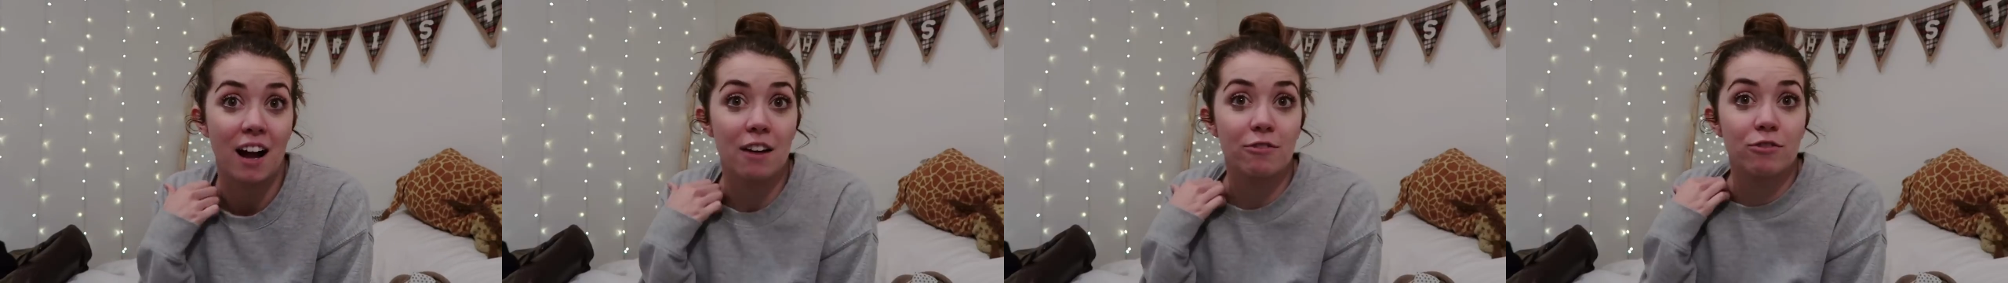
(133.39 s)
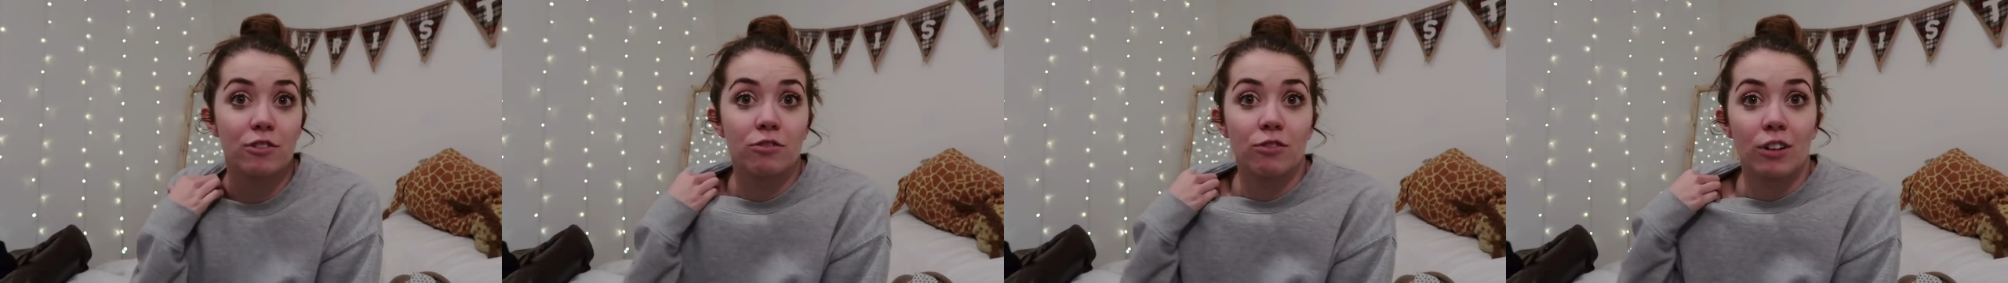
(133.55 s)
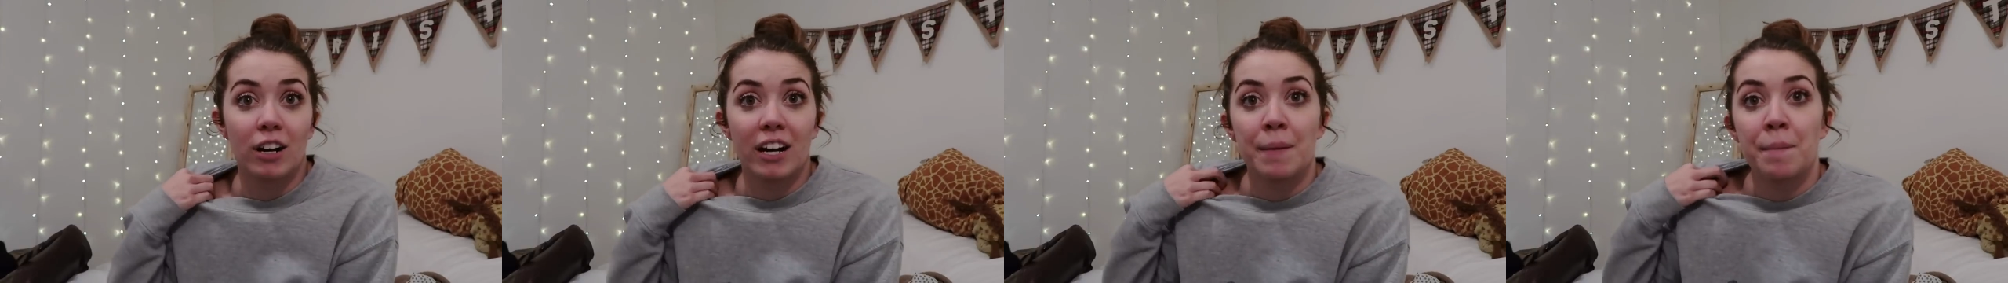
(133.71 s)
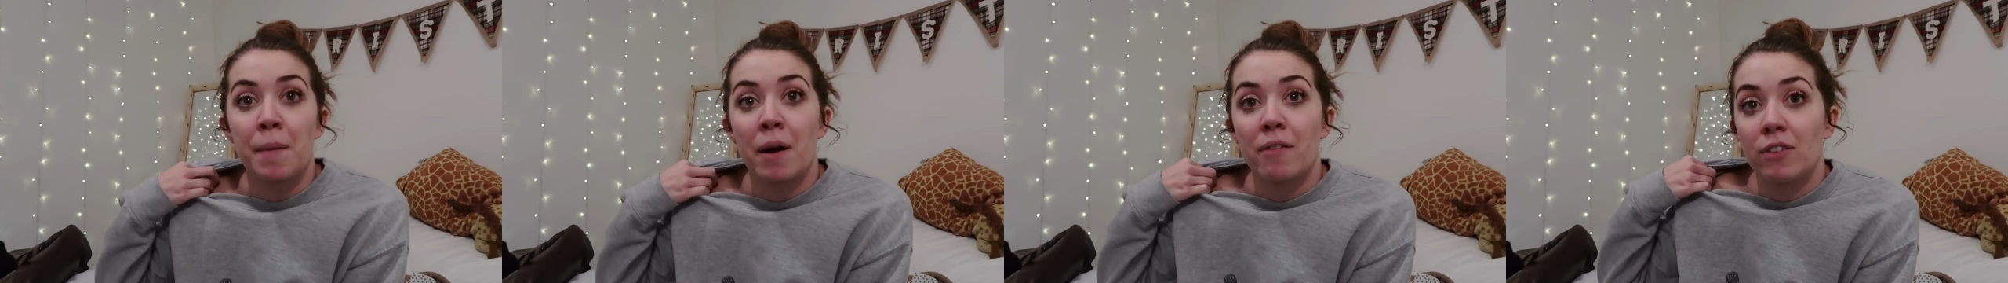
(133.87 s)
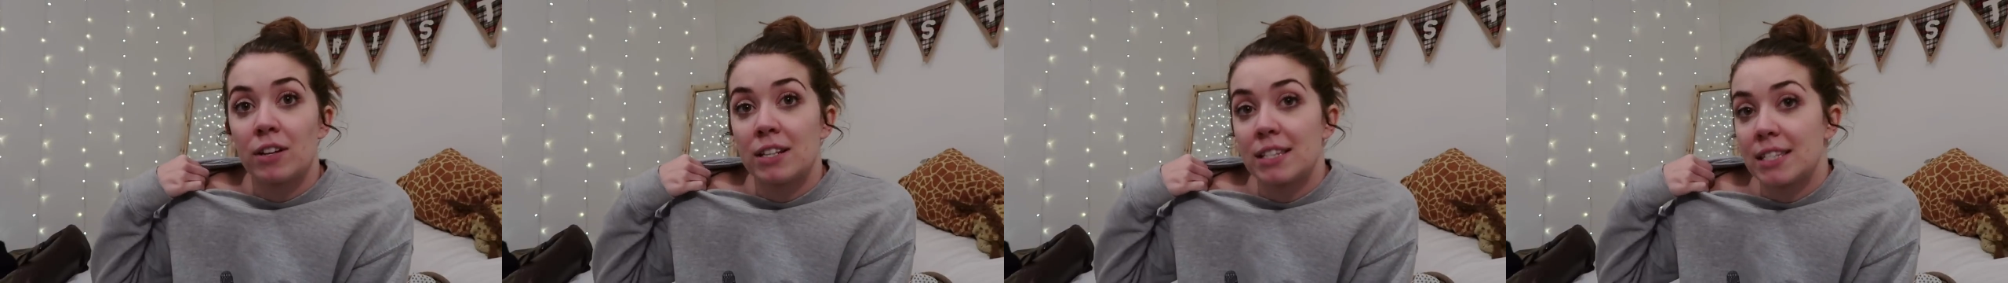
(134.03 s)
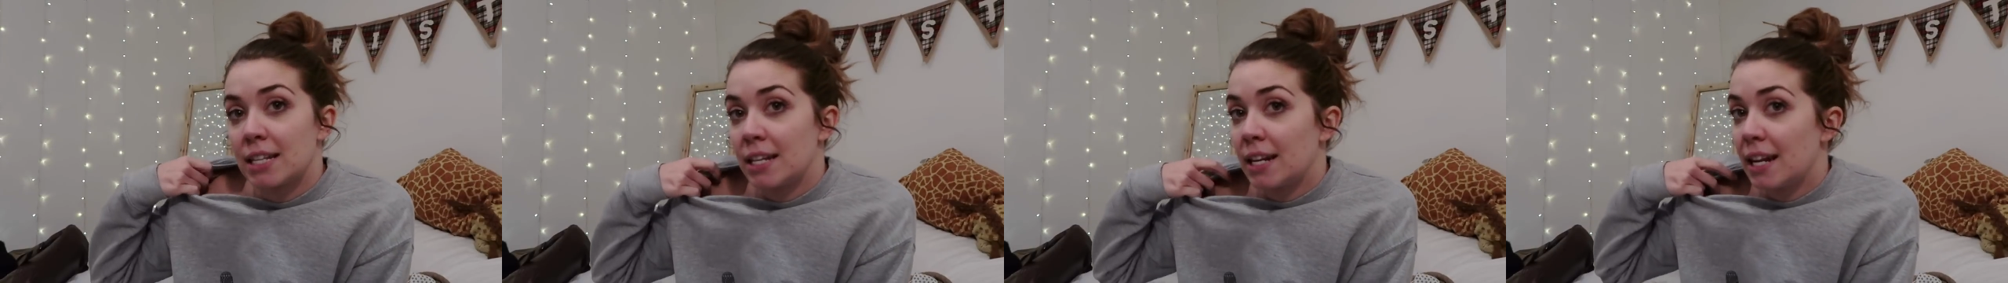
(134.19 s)
off of work. I'm
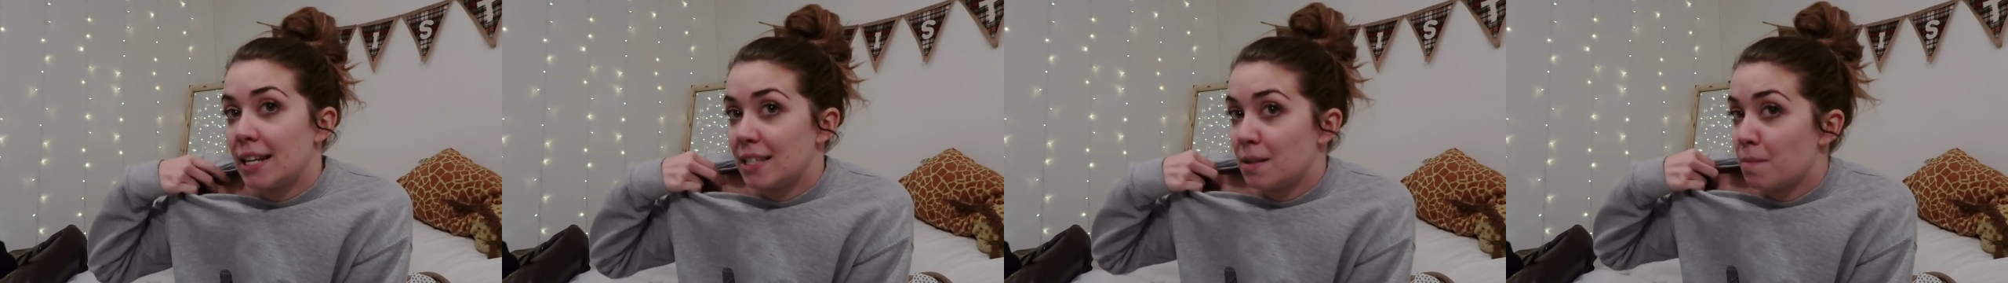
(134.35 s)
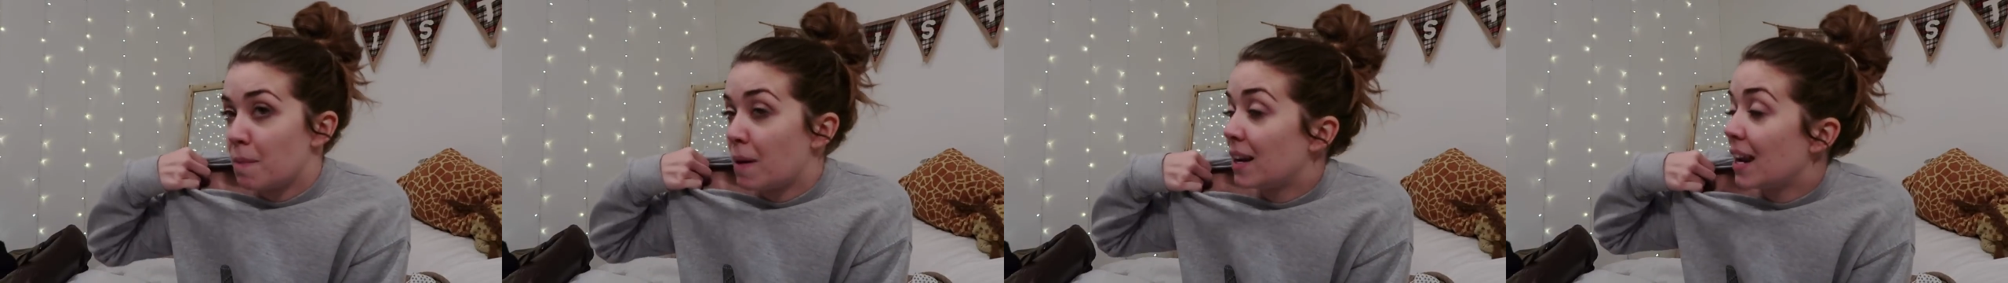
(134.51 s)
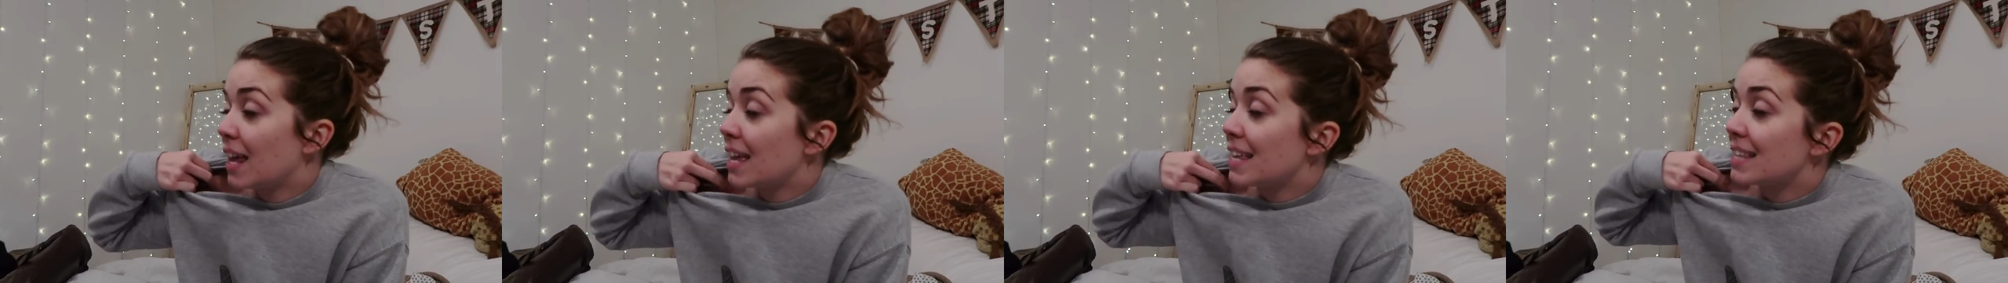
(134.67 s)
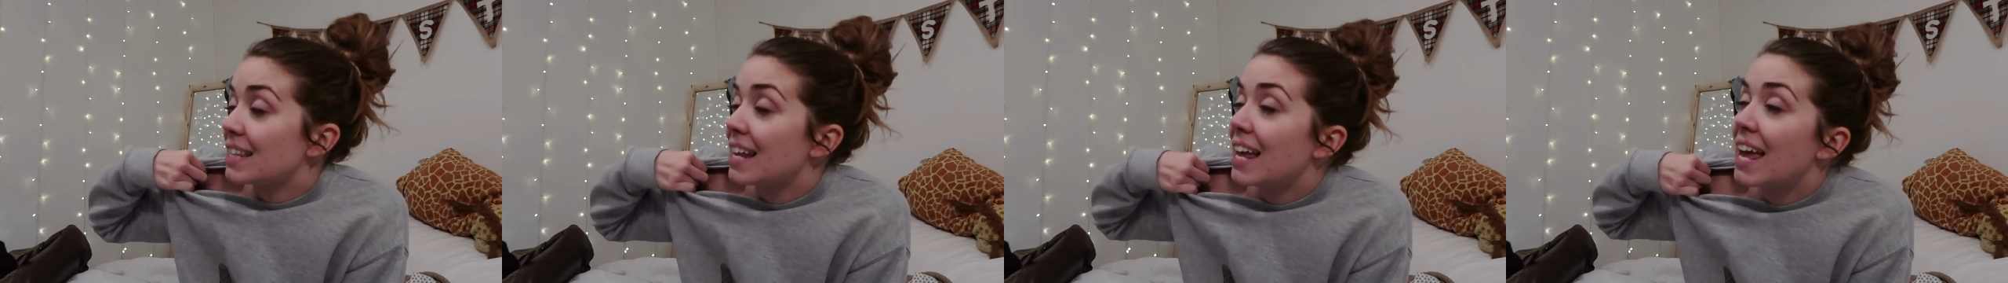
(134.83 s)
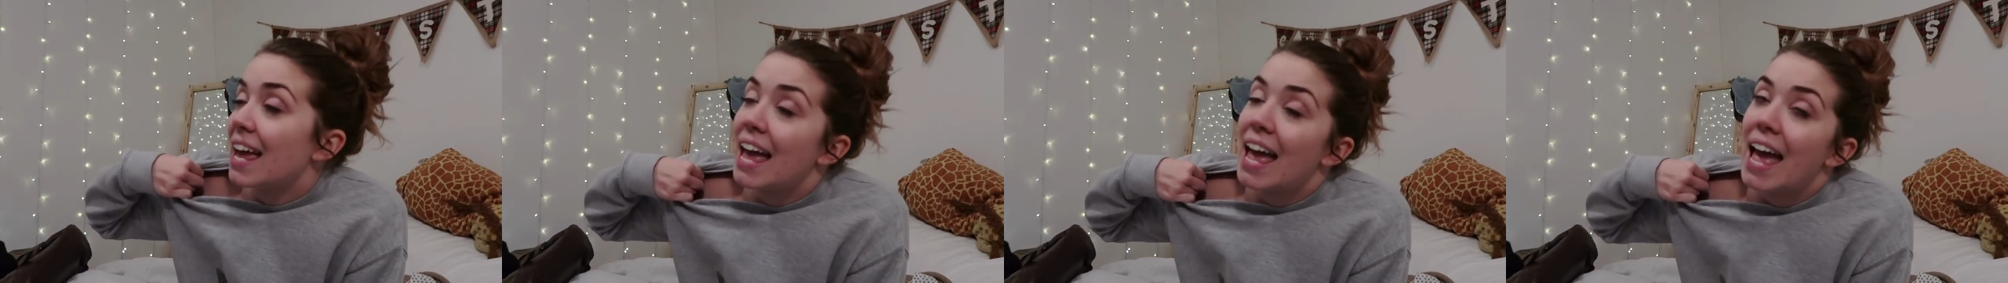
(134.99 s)
off on Sundays and Mondays.